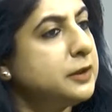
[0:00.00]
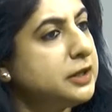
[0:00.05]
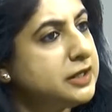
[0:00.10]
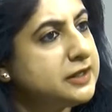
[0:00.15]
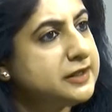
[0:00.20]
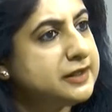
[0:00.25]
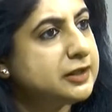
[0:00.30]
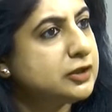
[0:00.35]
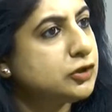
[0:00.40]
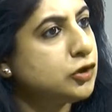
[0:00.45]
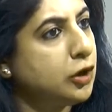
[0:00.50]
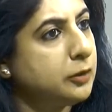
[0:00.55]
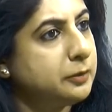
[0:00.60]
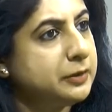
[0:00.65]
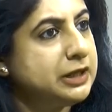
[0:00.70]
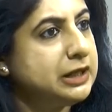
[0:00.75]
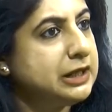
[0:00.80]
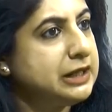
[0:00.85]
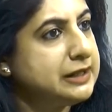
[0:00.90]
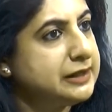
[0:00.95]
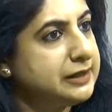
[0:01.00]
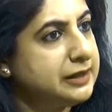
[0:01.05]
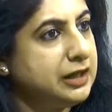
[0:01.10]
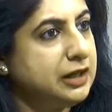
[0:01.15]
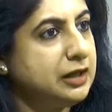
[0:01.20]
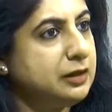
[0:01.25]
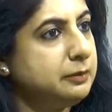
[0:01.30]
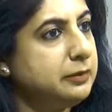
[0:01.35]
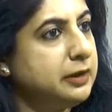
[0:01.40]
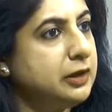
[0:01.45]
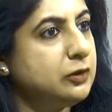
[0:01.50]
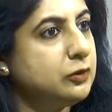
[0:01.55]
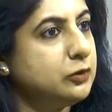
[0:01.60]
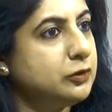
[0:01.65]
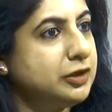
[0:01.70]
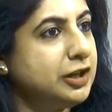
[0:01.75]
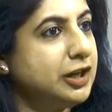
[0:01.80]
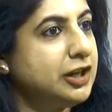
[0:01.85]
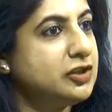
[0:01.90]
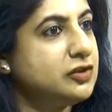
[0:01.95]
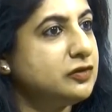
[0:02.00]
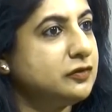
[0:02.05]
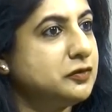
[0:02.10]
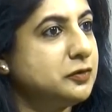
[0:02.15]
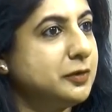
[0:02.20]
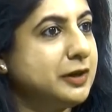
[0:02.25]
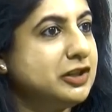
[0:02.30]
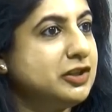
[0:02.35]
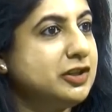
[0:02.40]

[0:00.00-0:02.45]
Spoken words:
But is it commonly seen below the age of 20